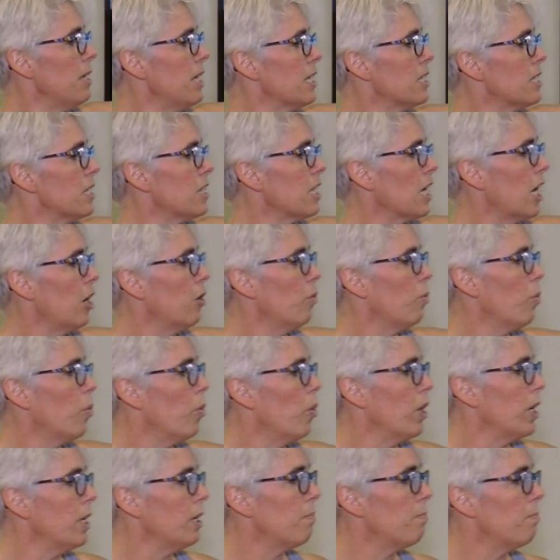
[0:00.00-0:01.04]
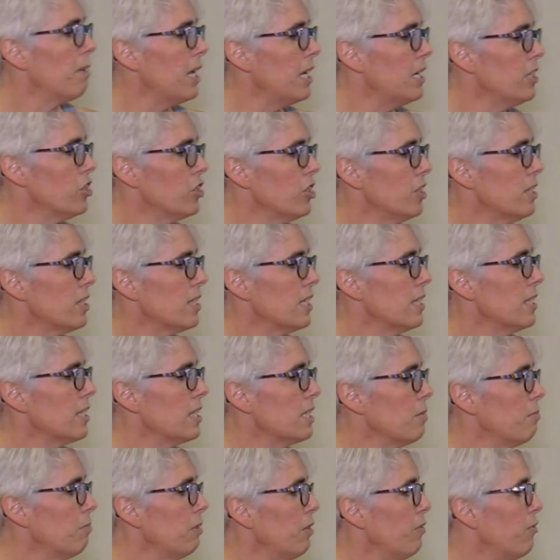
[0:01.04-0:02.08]
as thyroid patients and
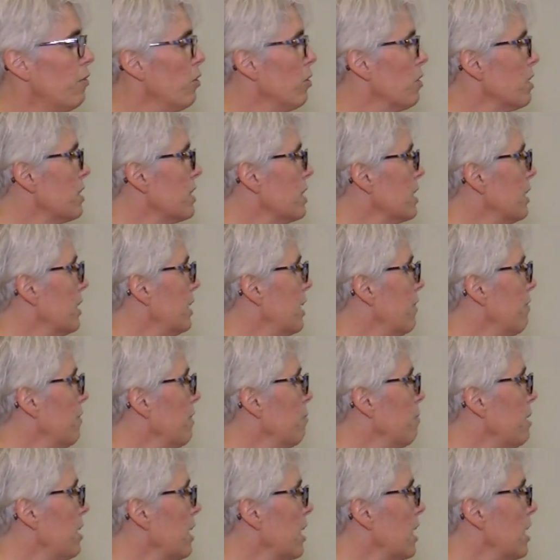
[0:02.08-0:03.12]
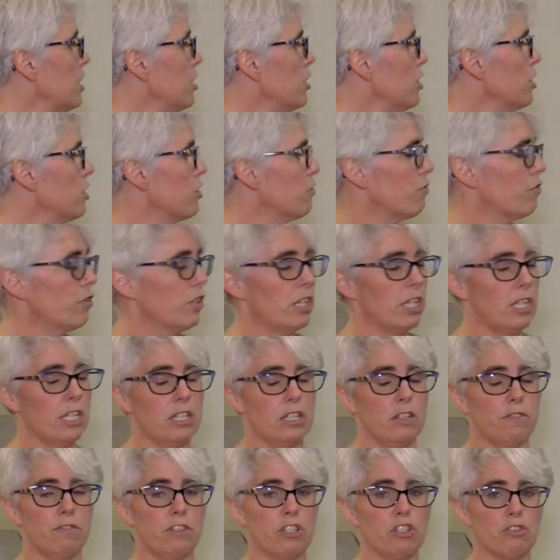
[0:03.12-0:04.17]
simply focus on giving medications for the
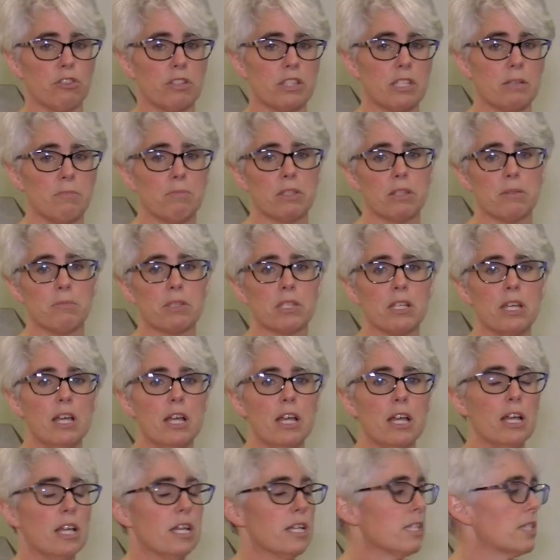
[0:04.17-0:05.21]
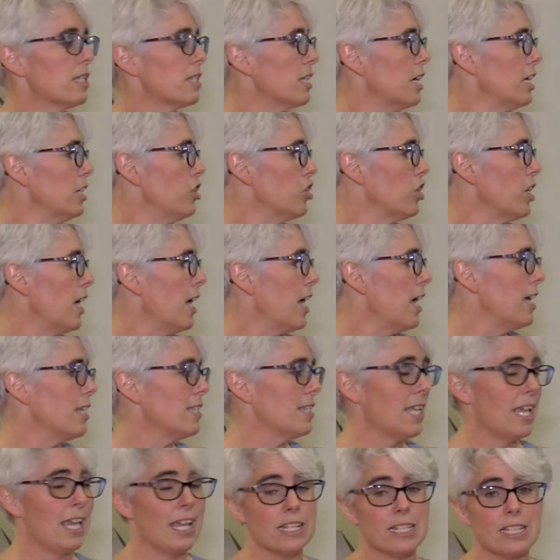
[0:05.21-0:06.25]
individual symptoms, such
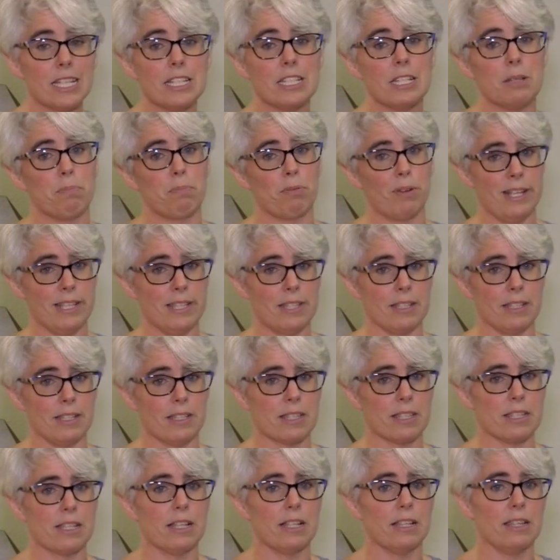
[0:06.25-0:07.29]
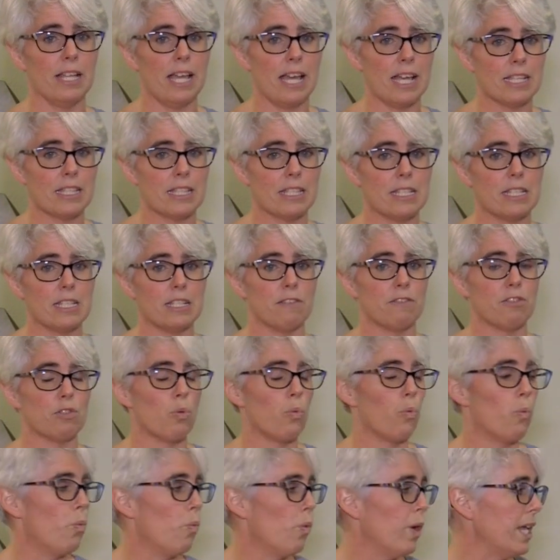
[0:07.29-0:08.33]
as antidepressants, laxatives,
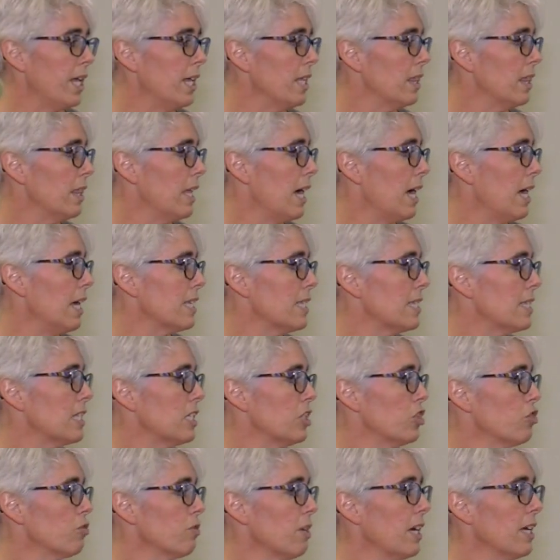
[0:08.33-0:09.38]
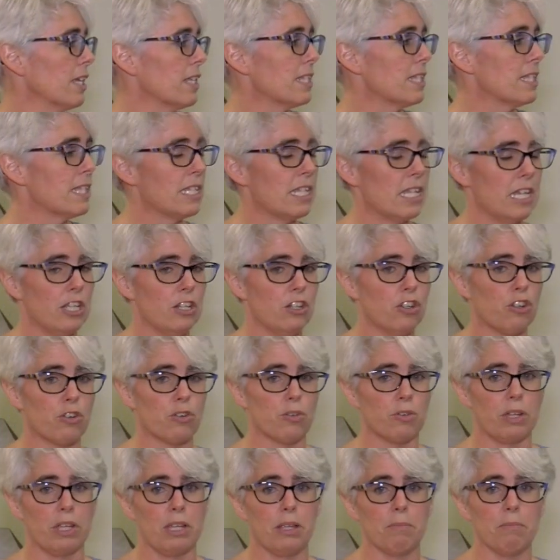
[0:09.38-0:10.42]
weight loss drugs, skin
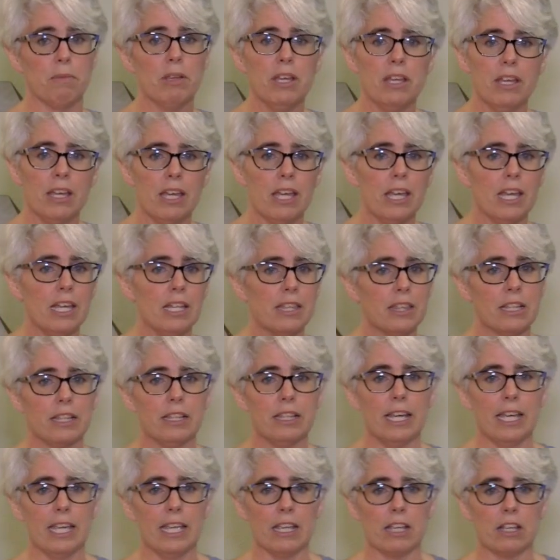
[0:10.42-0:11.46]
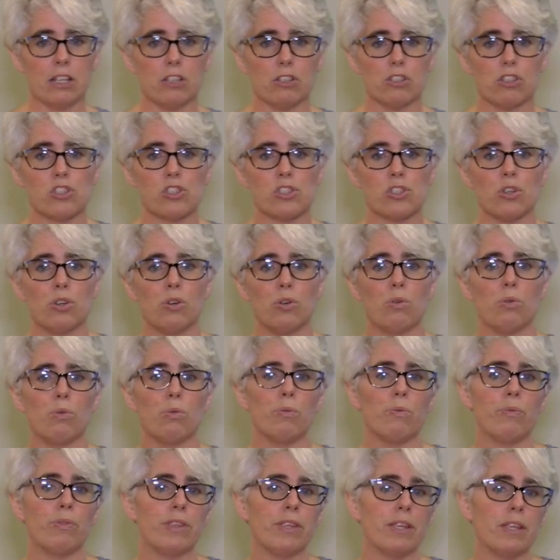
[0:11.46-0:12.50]
cream, and the like.
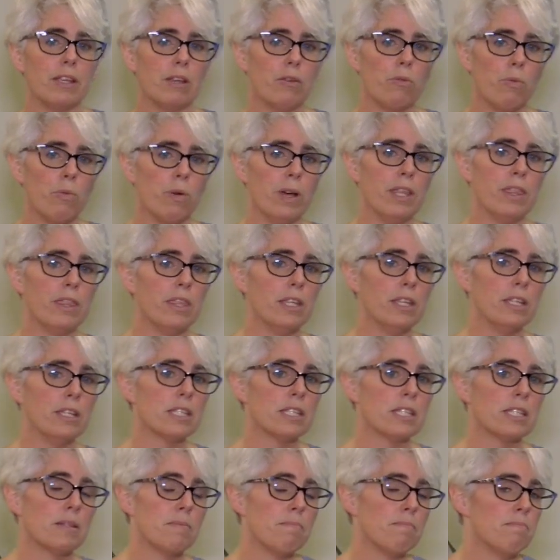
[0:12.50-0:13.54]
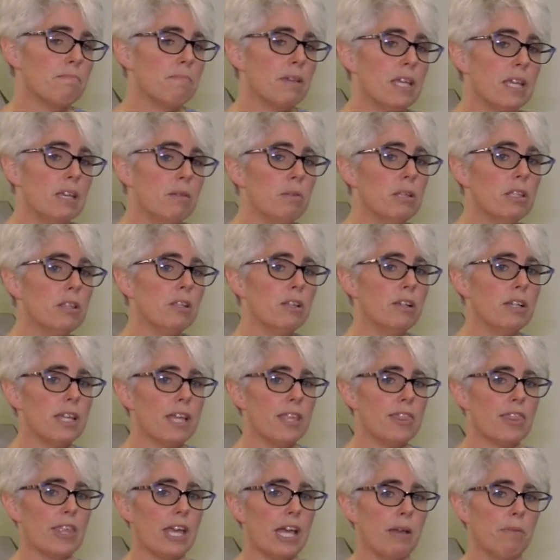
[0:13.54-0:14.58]
So one thing is to maybe look
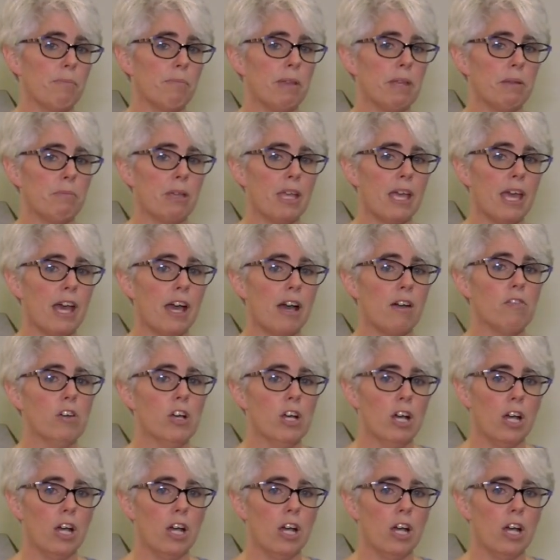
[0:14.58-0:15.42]
at that, maybe have